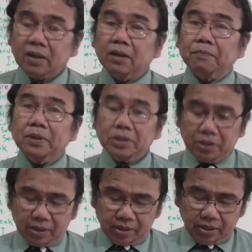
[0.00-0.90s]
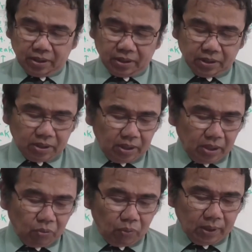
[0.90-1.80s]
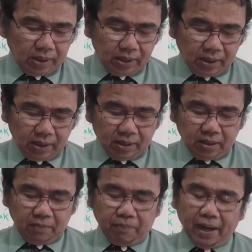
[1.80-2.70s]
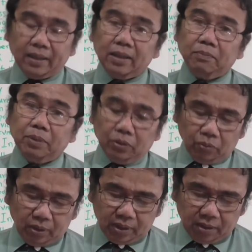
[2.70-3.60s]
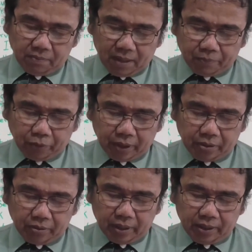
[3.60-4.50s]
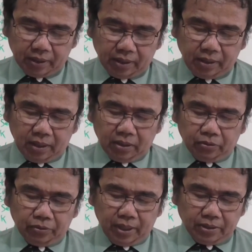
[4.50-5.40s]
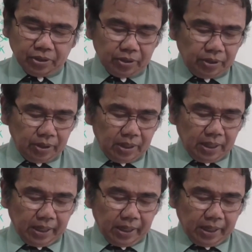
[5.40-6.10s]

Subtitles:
refrigerant is equally divided between the evaporator and the condenser,